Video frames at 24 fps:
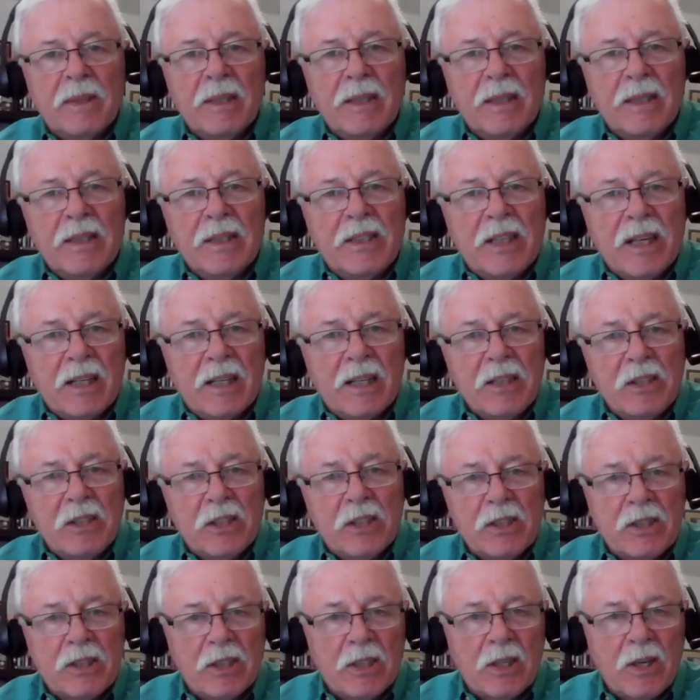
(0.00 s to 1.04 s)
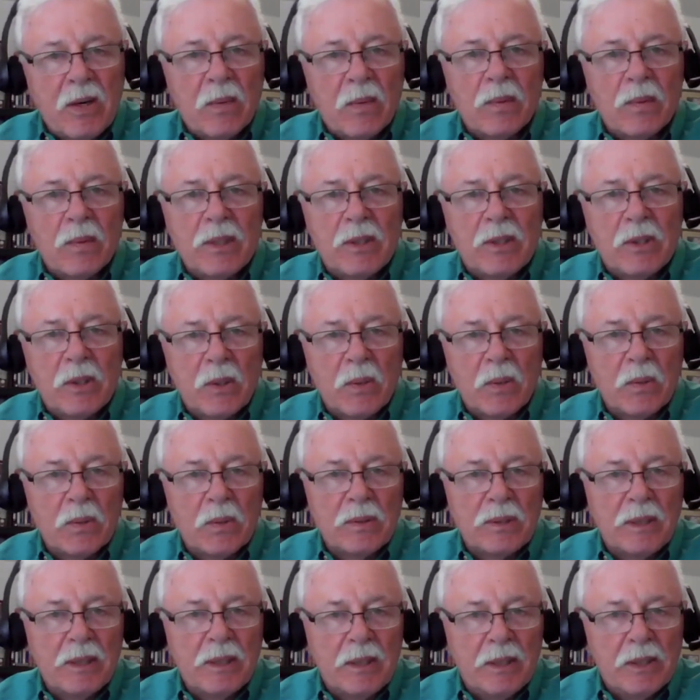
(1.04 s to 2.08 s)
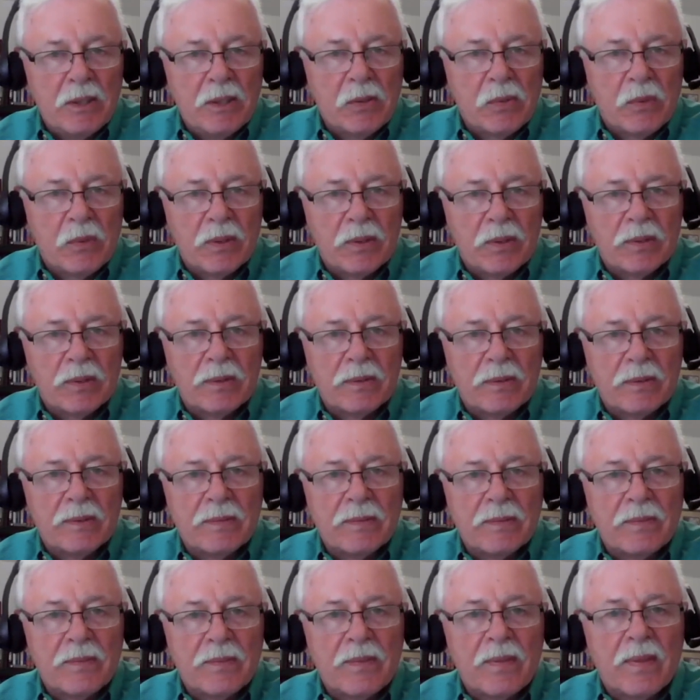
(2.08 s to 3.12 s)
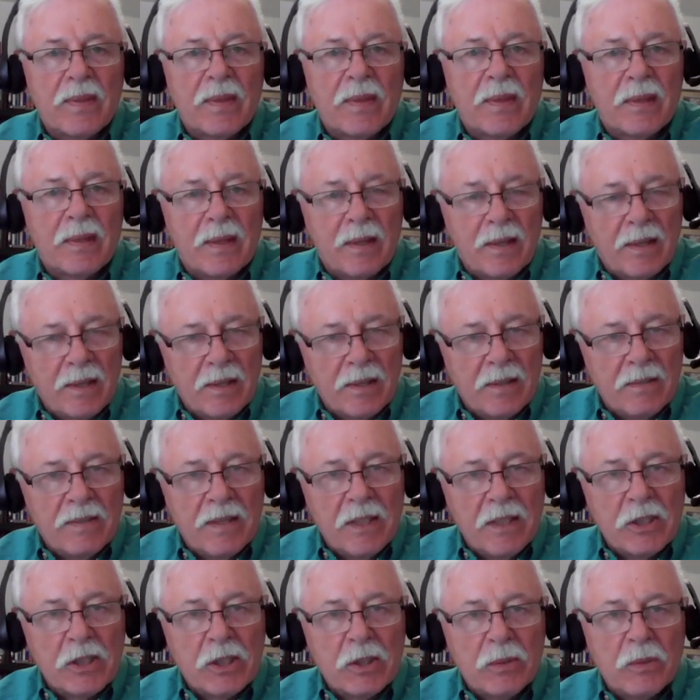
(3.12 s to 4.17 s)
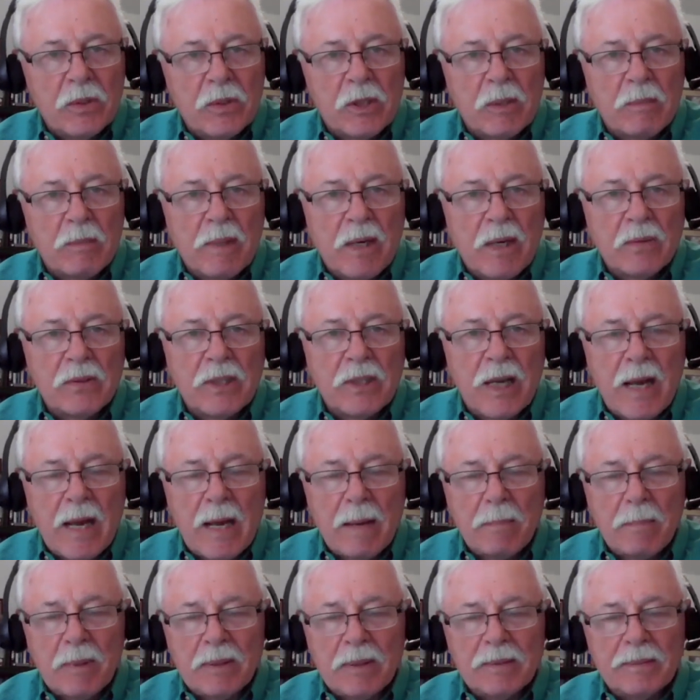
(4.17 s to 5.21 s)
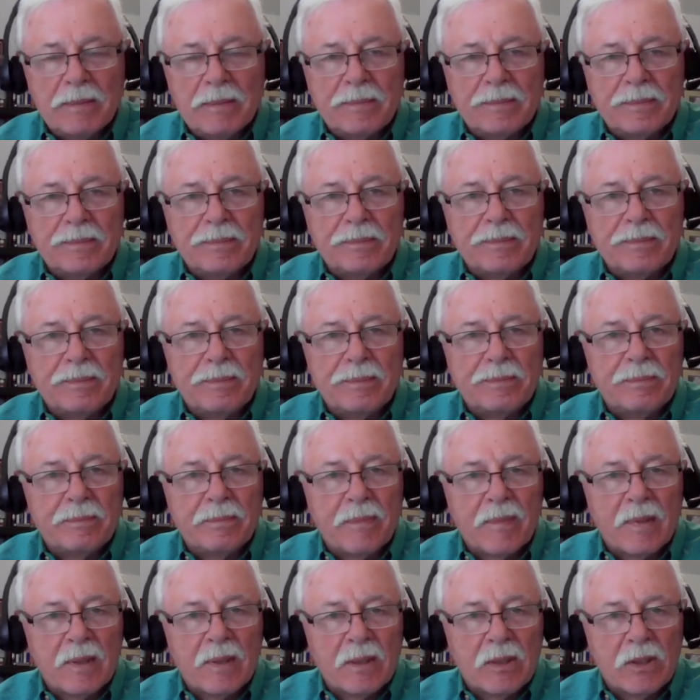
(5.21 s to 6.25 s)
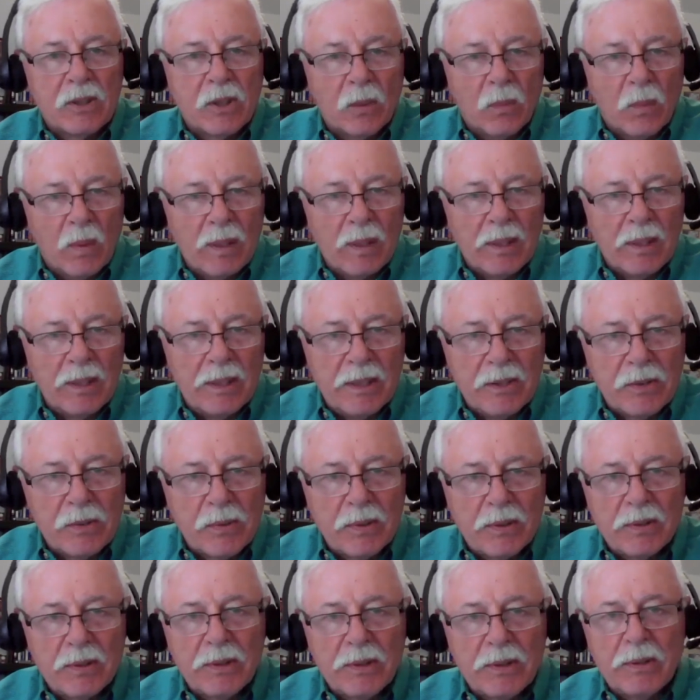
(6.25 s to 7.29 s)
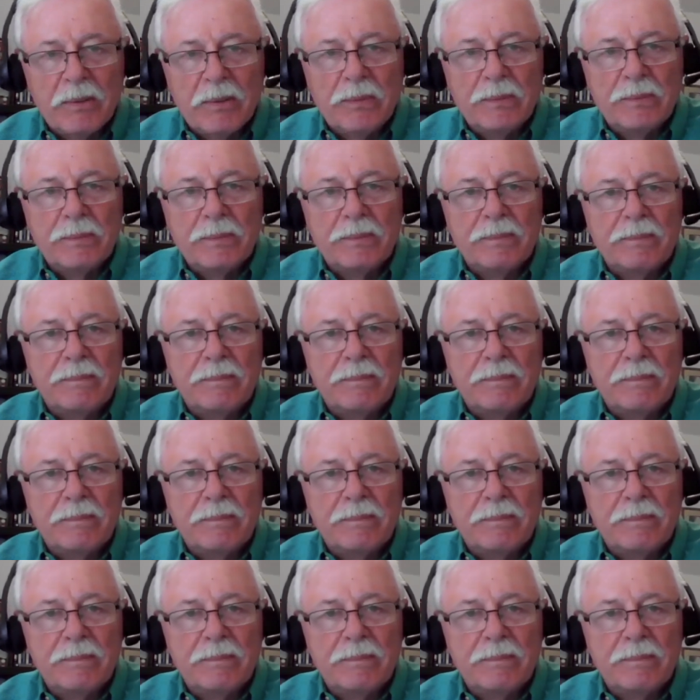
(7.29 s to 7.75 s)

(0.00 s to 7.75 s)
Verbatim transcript: intelligence had already told Israel that the invasion was about to happen. So what did Israel do?